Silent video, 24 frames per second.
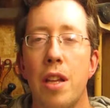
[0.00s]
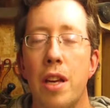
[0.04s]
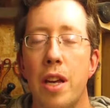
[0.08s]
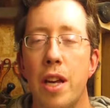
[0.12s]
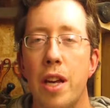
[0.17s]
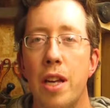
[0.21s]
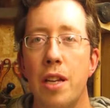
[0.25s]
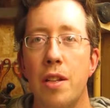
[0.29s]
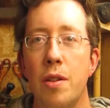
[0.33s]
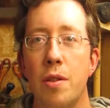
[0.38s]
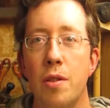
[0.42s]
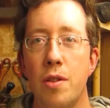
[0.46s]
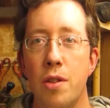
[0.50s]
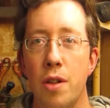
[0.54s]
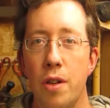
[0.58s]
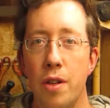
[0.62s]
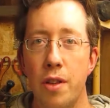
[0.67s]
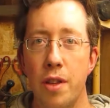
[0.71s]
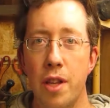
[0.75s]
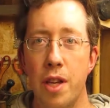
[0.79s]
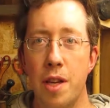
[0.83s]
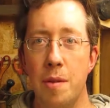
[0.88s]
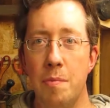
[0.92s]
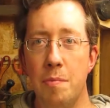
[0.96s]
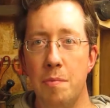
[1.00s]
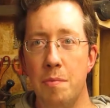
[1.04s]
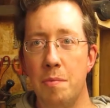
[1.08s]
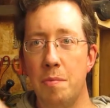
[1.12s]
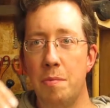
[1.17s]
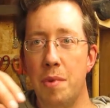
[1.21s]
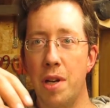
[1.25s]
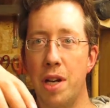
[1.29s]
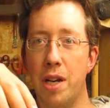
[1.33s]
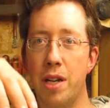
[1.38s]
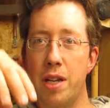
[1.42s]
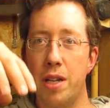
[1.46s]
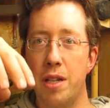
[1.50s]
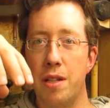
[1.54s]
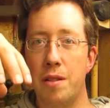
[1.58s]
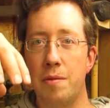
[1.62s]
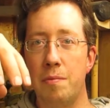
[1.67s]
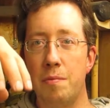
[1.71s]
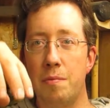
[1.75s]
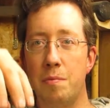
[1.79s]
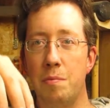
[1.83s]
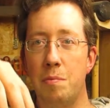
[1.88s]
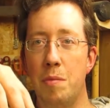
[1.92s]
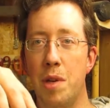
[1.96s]
And you join them by
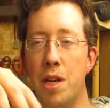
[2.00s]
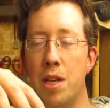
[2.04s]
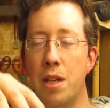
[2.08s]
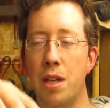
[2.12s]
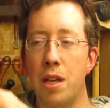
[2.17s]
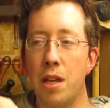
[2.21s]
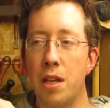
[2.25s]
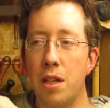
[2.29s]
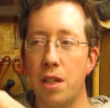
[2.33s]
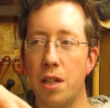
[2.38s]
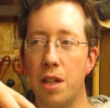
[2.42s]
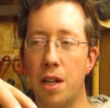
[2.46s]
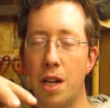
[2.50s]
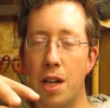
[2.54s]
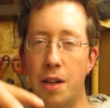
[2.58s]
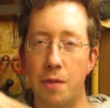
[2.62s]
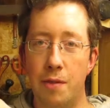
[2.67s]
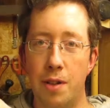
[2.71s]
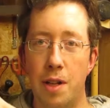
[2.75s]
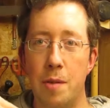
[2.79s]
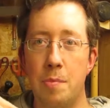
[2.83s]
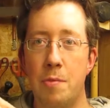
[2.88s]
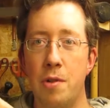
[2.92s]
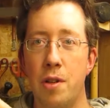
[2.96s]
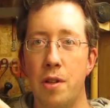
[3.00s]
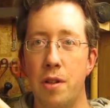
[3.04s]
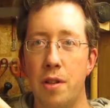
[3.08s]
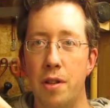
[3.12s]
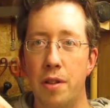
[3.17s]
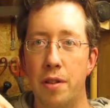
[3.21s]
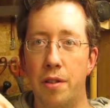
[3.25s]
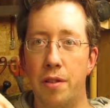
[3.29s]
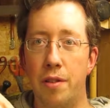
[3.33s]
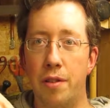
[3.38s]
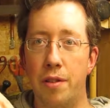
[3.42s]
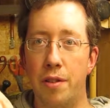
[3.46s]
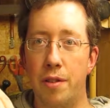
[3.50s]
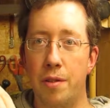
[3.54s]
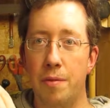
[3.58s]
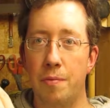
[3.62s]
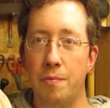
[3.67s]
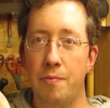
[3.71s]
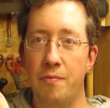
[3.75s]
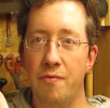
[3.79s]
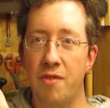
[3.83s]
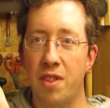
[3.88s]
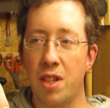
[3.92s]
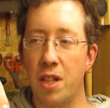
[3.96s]
making half-lap joints,
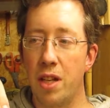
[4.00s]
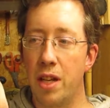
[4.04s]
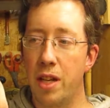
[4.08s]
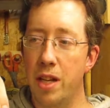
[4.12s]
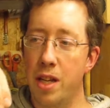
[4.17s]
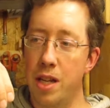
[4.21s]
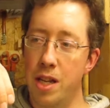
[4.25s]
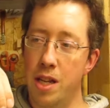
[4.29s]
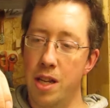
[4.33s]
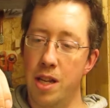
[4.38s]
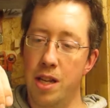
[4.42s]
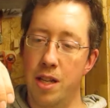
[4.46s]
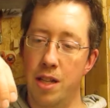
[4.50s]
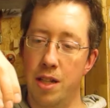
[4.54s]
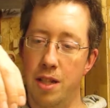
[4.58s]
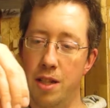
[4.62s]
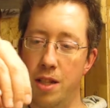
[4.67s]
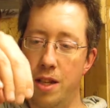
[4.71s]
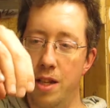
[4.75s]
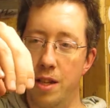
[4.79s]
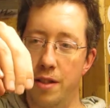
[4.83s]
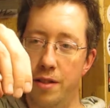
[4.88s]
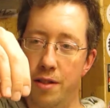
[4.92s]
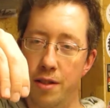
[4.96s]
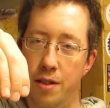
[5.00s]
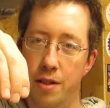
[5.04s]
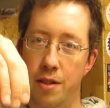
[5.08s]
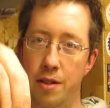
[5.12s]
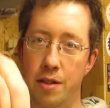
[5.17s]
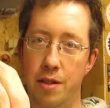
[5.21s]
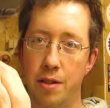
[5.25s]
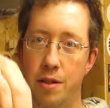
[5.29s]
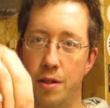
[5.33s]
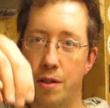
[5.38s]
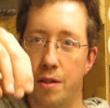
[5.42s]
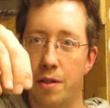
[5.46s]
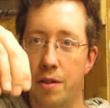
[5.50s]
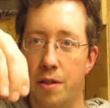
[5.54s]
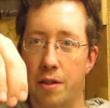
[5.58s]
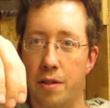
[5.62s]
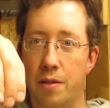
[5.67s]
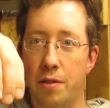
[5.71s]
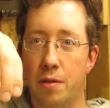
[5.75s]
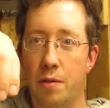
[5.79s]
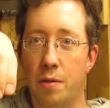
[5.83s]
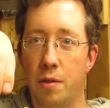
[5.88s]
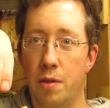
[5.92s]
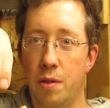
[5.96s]
i.e. there is
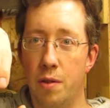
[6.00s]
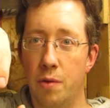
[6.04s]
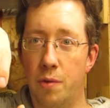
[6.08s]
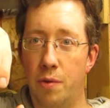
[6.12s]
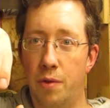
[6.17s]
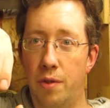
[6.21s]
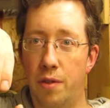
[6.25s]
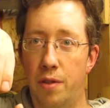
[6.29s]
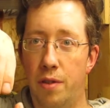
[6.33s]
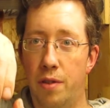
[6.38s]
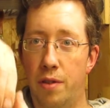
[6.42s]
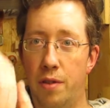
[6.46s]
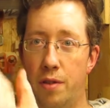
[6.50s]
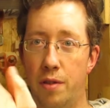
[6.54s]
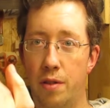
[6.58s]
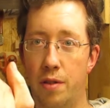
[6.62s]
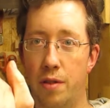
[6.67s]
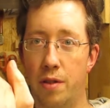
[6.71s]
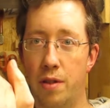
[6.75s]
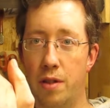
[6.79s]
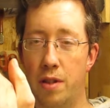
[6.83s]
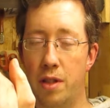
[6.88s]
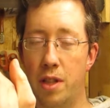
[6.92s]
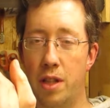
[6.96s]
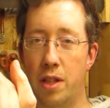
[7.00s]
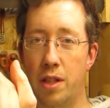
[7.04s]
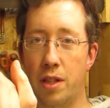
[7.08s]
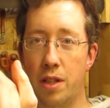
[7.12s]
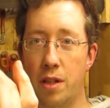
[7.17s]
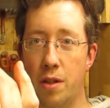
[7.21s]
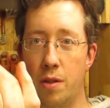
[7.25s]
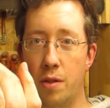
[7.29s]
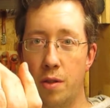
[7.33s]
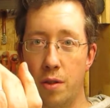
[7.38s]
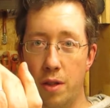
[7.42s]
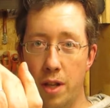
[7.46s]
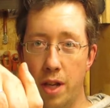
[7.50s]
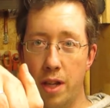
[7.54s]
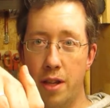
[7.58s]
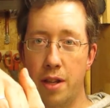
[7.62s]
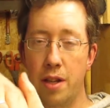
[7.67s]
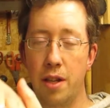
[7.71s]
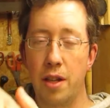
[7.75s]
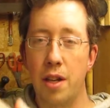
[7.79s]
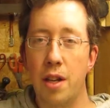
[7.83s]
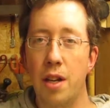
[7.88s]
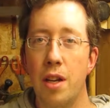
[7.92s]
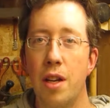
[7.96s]
these grooves that go
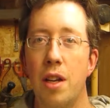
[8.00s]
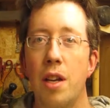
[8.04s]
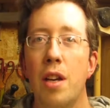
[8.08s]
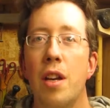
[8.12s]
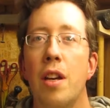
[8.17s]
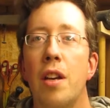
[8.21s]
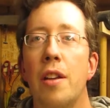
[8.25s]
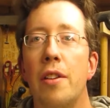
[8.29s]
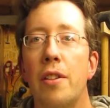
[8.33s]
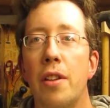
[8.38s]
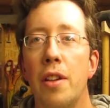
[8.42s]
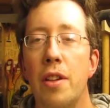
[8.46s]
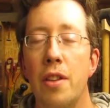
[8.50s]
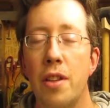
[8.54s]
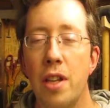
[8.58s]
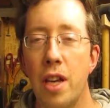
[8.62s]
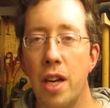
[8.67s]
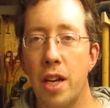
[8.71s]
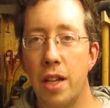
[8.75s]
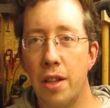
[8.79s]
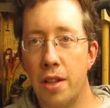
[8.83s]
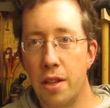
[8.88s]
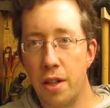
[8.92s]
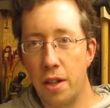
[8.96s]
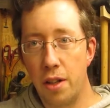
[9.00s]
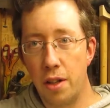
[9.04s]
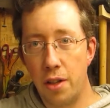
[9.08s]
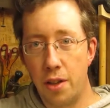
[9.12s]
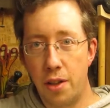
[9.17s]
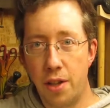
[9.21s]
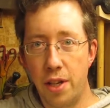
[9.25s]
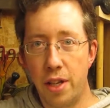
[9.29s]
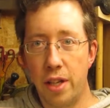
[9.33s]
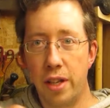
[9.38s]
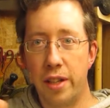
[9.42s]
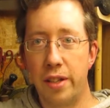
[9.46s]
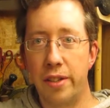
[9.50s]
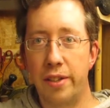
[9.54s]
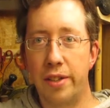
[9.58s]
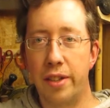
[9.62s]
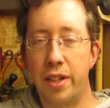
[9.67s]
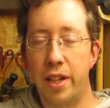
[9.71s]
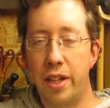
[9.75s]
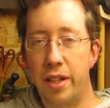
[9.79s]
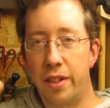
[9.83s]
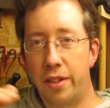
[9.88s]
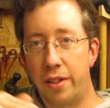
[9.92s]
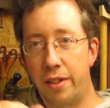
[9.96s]
together. So in the end, the whole thing is
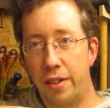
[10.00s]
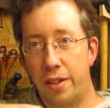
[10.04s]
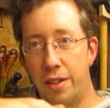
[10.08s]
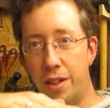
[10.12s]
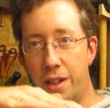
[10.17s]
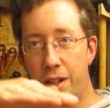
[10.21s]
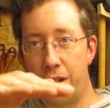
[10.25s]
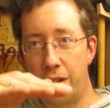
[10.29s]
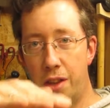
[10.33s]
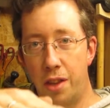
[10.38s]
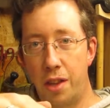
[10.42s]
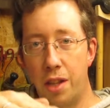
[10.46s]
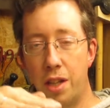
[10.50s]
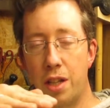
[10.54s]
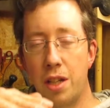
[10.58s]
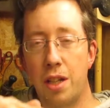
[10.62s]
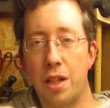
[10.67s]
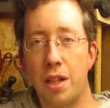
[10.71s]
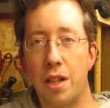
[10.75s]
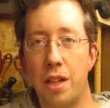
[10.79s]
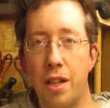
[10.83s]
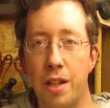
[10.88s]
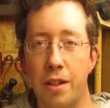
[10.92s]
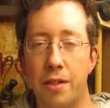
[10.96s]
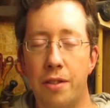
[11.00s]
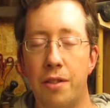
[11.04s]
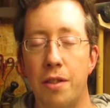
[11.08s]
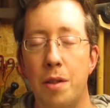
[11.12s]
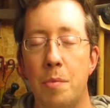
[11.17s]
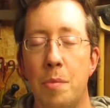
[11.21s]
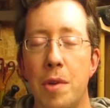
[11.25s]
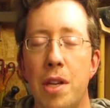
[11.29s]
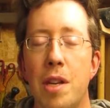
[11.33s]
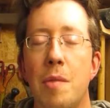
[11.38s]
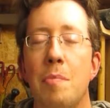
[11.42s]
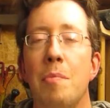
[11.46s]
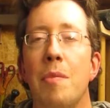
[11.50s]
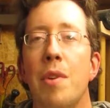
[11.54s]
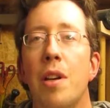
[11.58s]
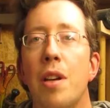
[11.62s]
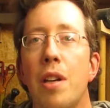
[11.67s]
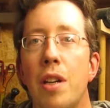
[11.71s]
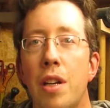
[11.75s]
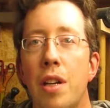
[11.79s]
as thick as a beam.